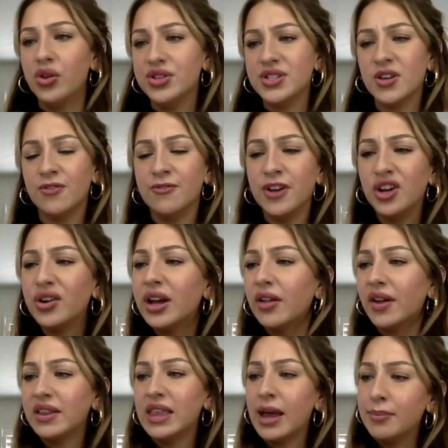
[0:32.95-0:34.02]
And so figuring
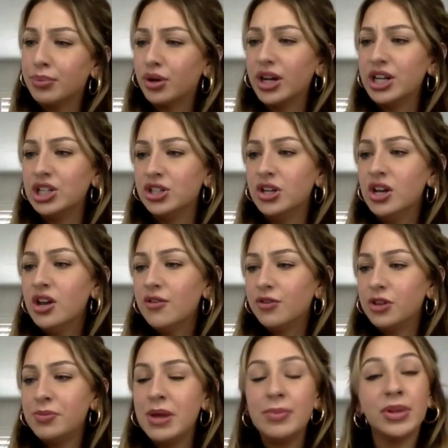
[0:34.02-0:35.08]
out like that bridge
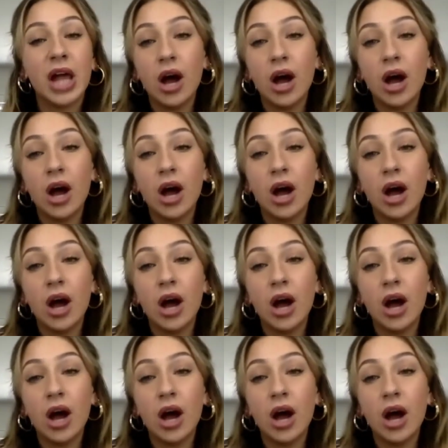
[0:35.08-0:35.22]
for the people